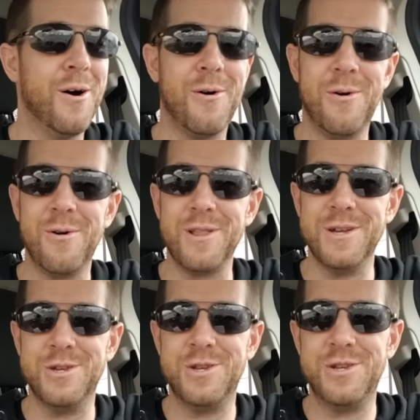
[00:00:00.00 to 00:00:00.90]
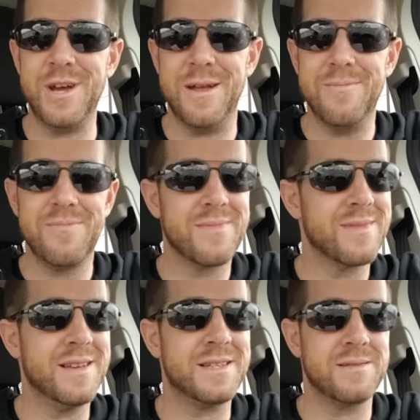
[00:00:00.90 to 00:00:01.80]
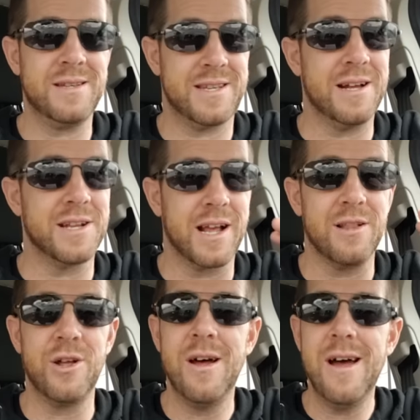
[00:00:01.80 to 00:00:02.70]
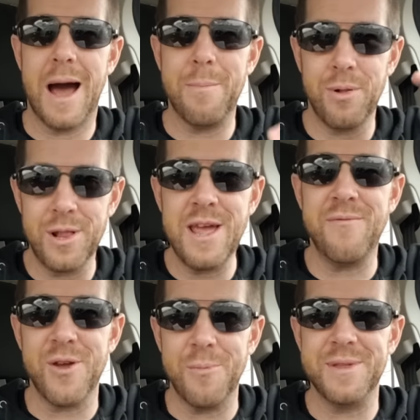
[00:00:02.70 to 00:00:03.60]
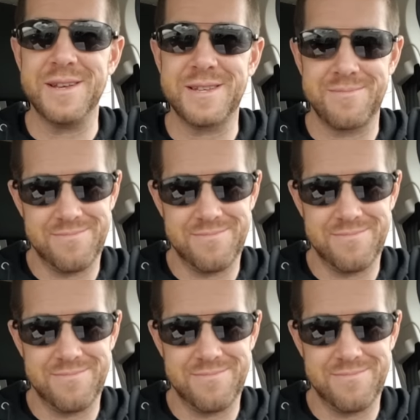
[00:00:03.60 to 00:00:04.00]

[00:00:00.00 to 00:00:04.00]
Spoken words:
Holy shit. This sounds like a little... I believe you, but this...